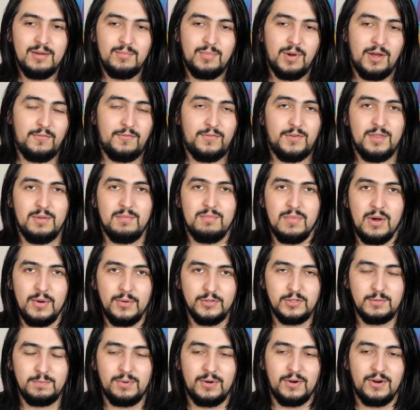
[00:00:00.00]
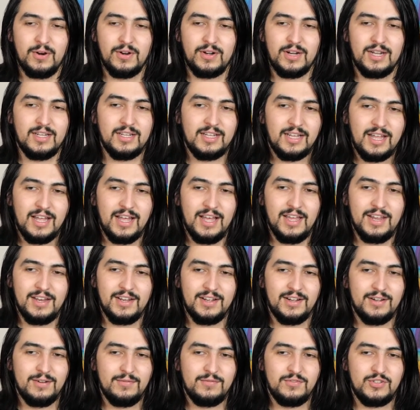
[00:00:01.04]
But for the most part, a lot
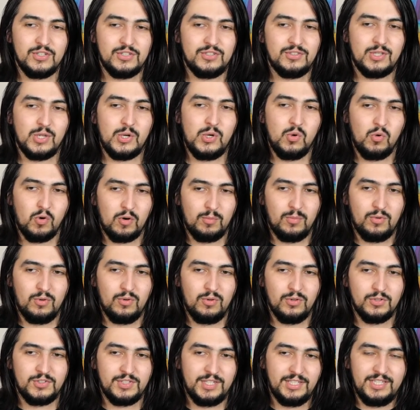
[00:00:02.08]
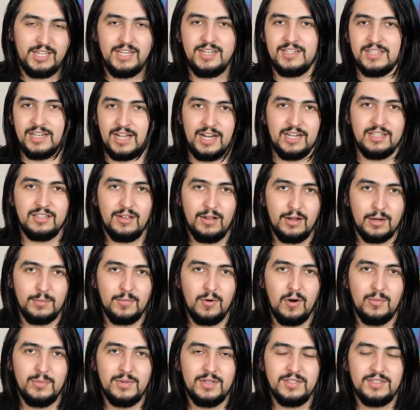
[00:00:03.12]
of just the normal singing dialogue
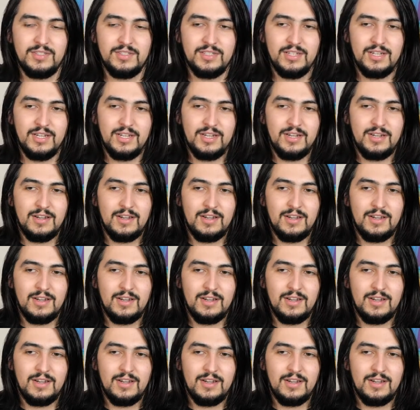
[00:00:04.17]
moments,